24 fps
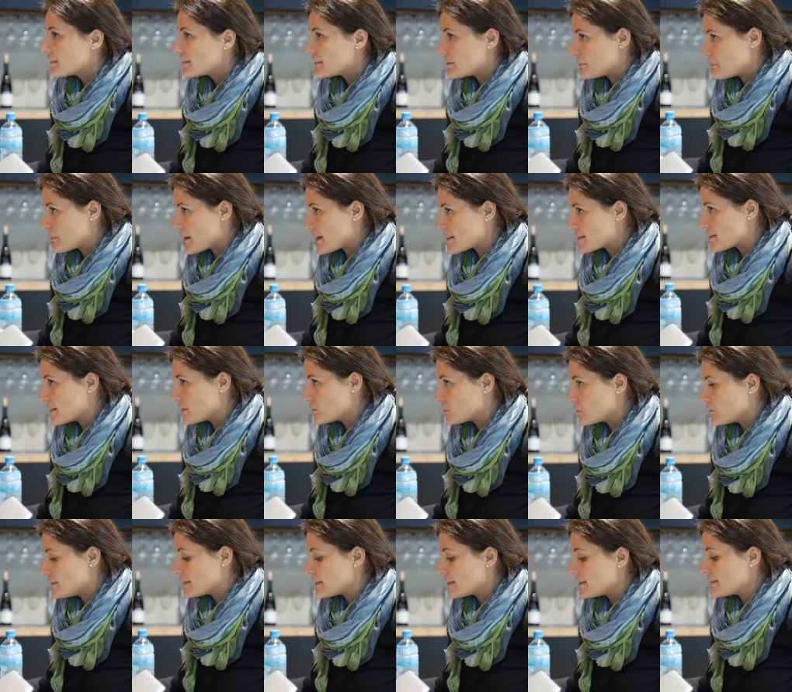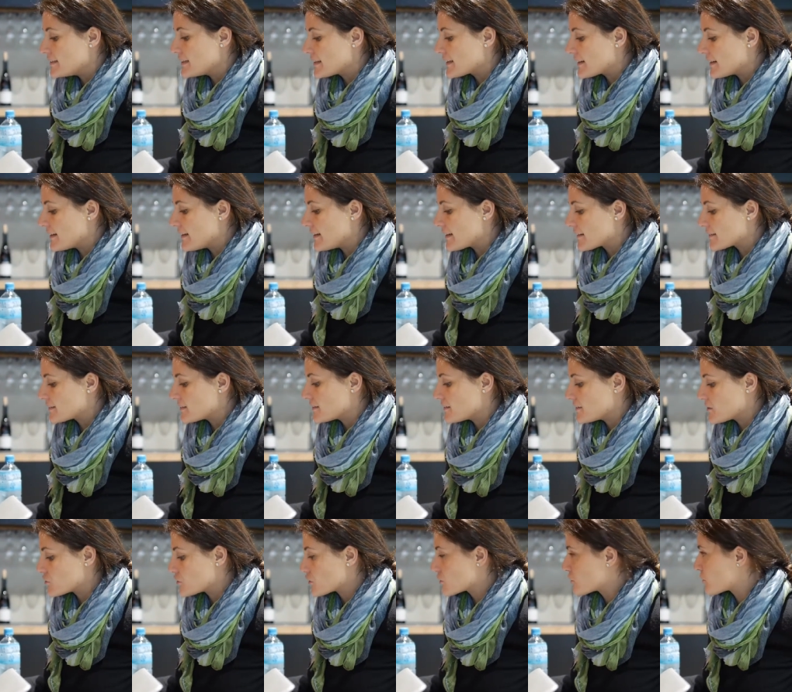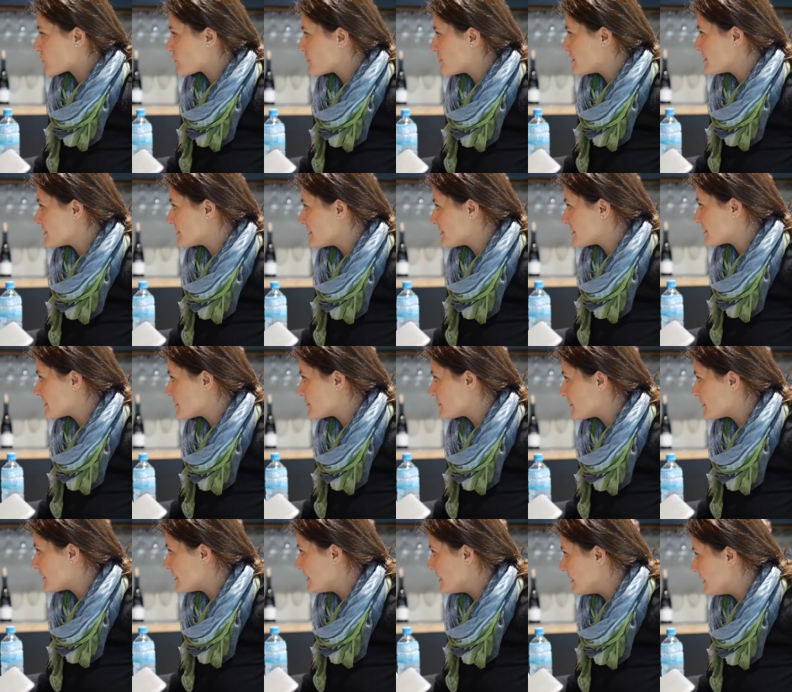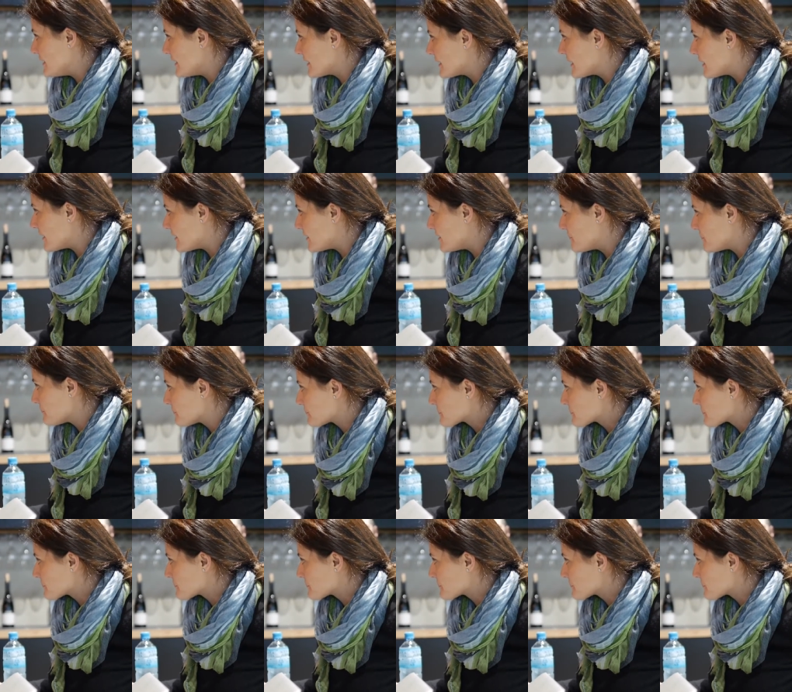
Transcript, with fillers: the President of Italy declared the sharecropping system uh, illegal.